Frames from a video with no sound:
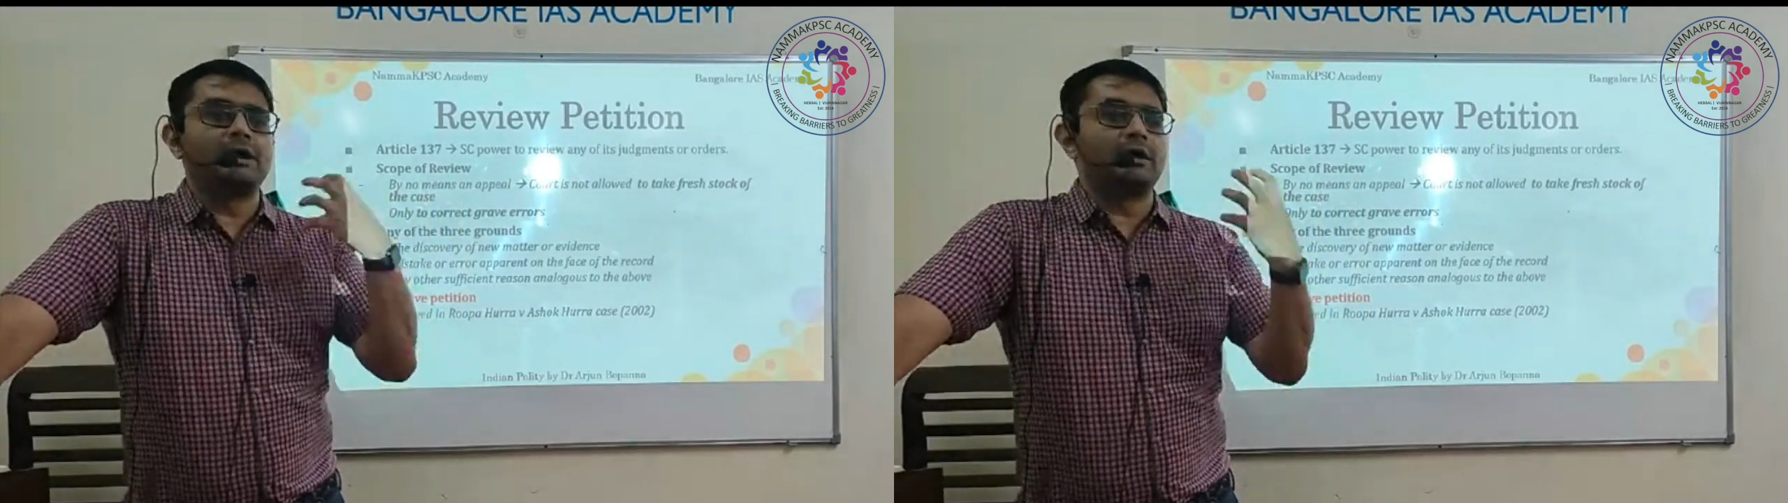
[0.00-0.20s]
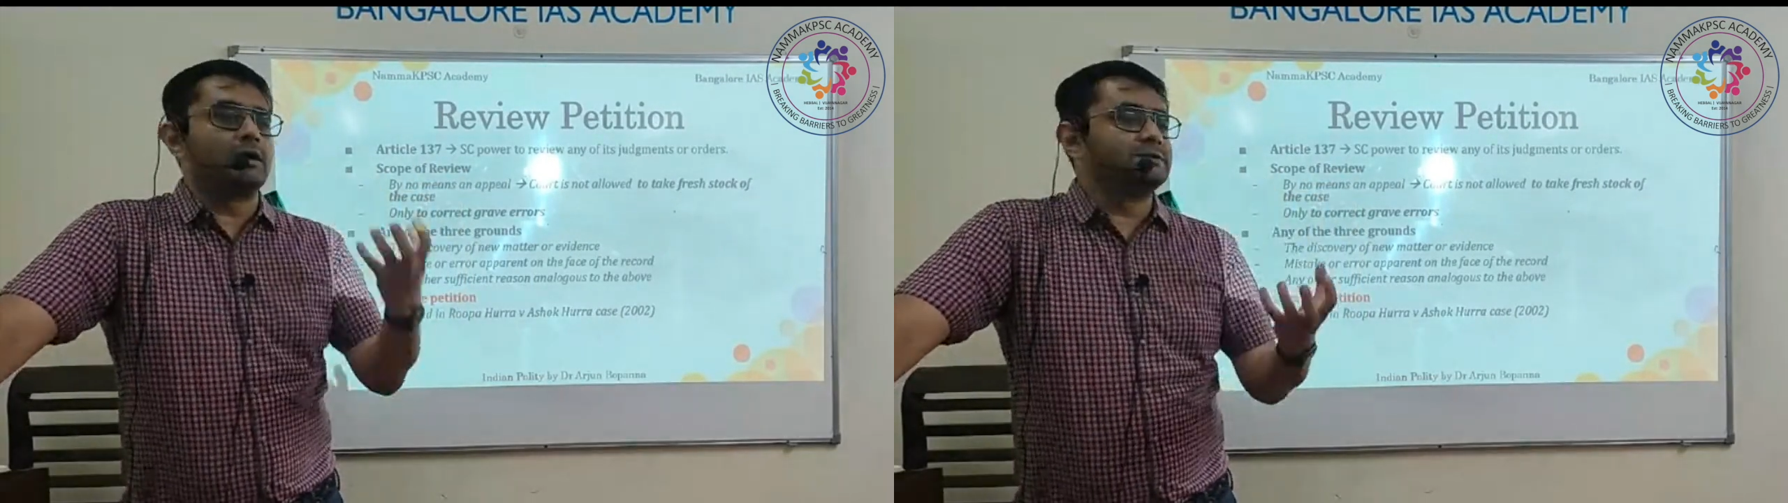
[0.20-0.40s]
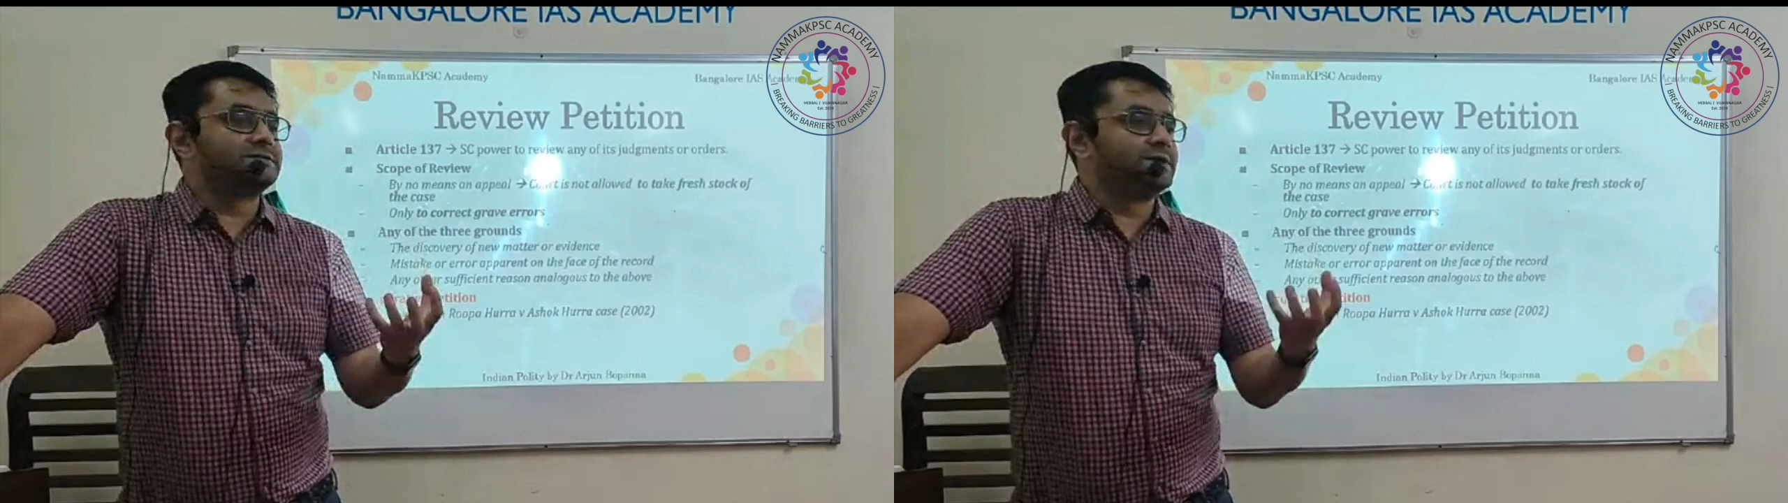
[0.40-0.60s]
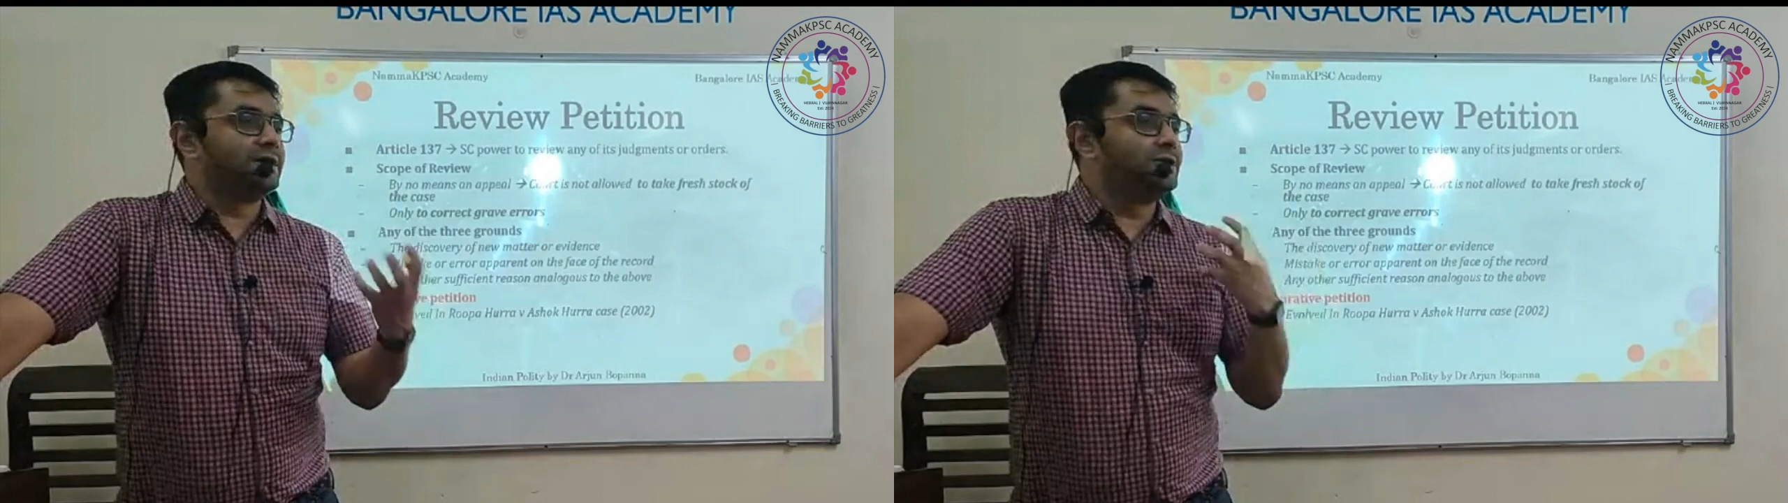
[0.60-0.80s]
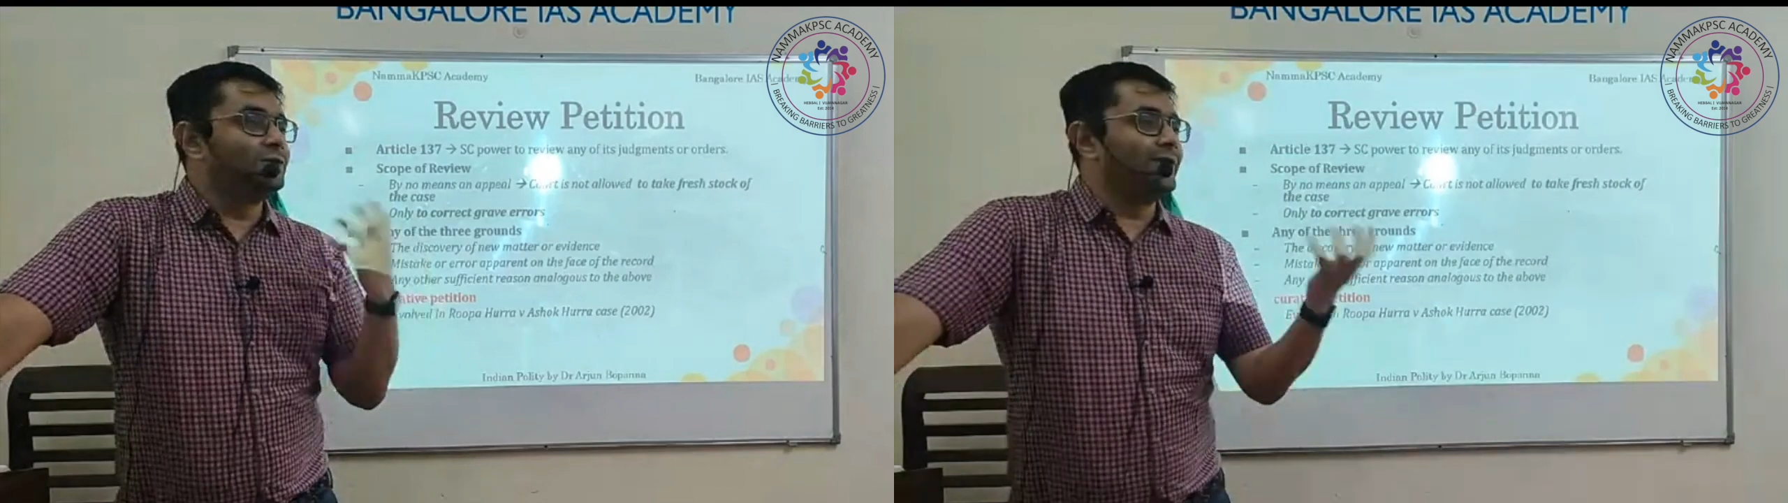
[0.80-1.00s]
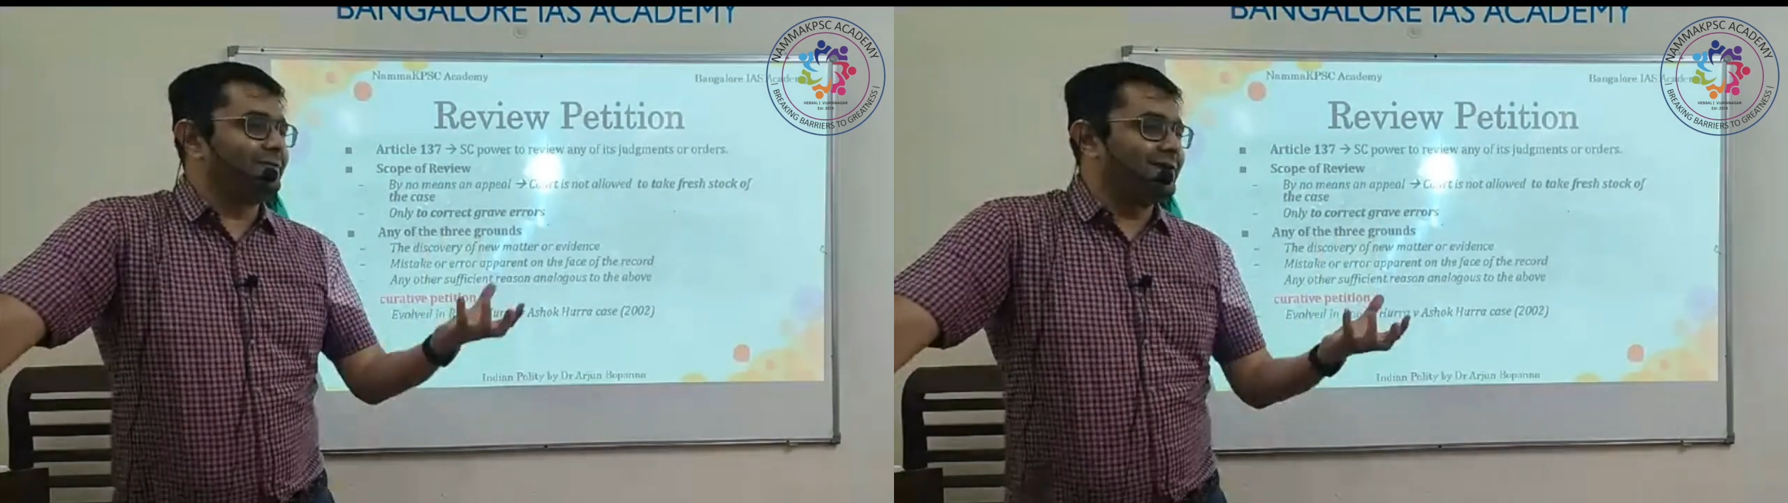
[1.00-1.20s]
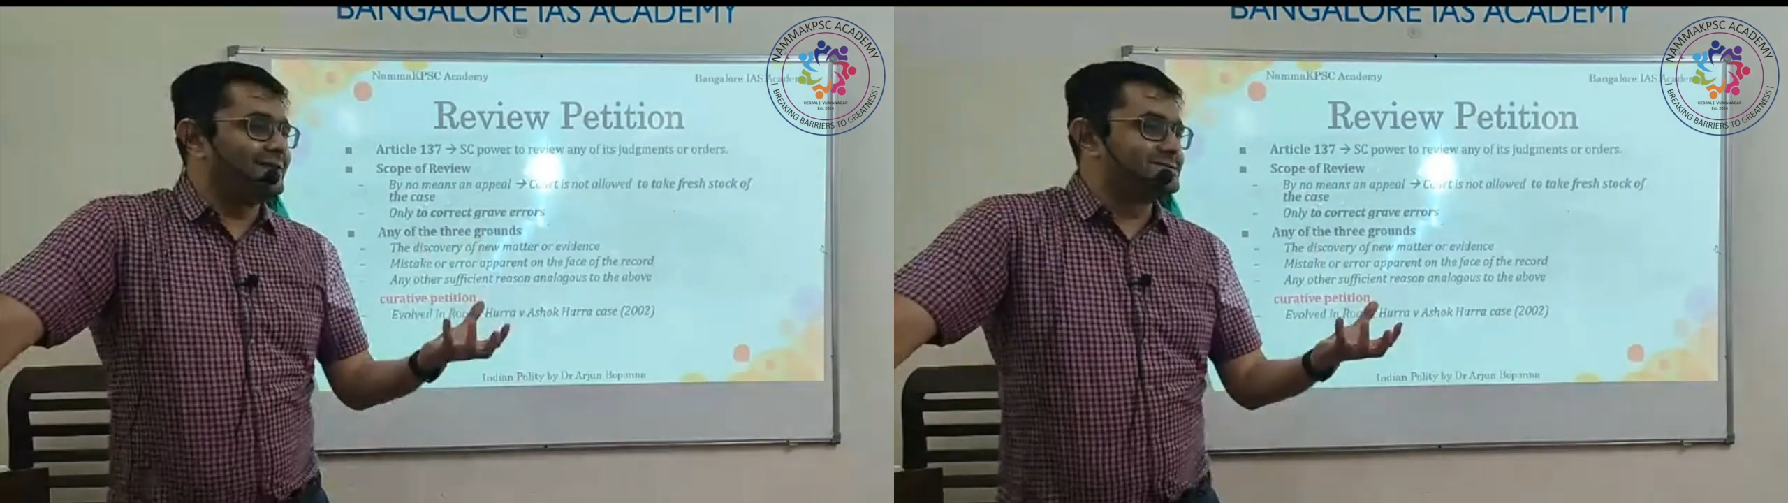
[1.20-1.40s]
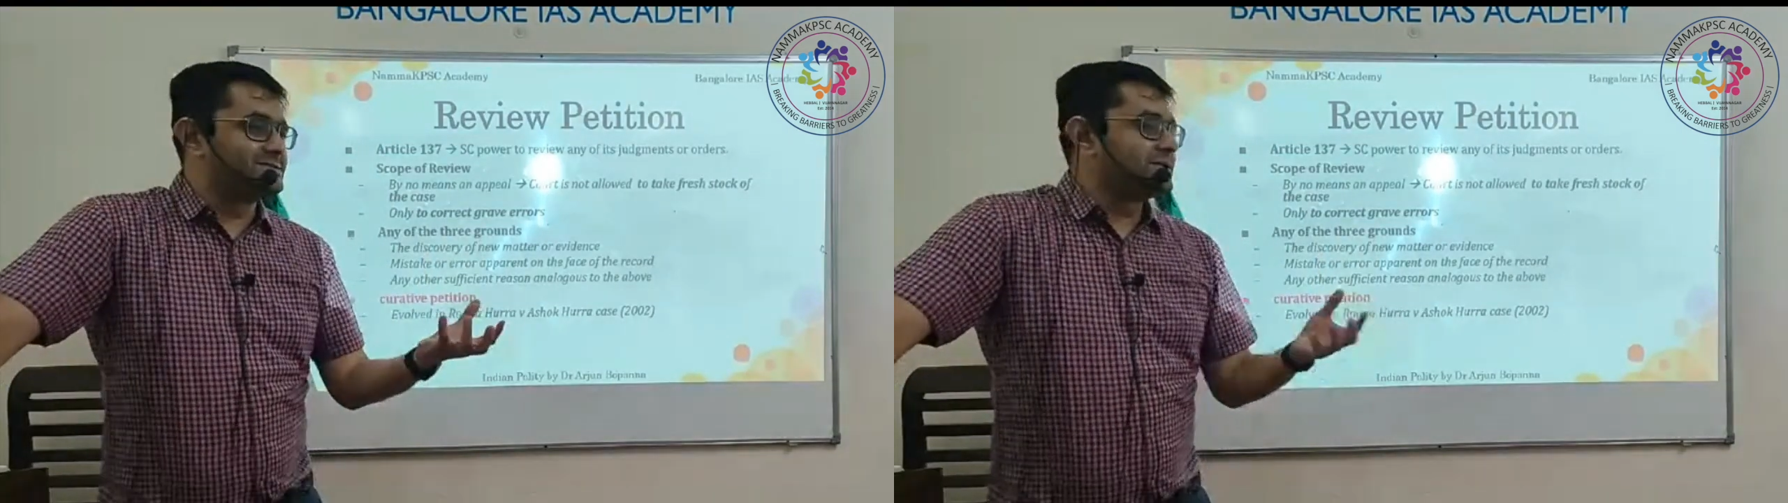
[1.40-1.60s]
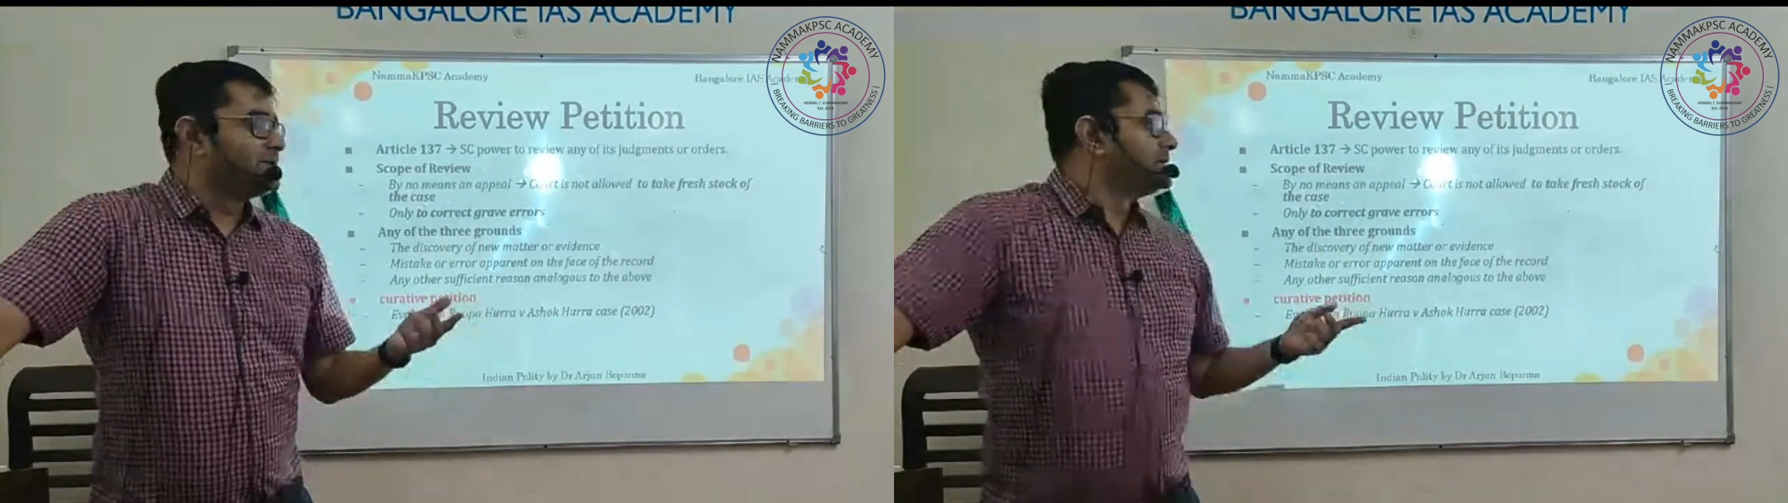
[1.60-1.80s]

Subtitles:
across a new evidence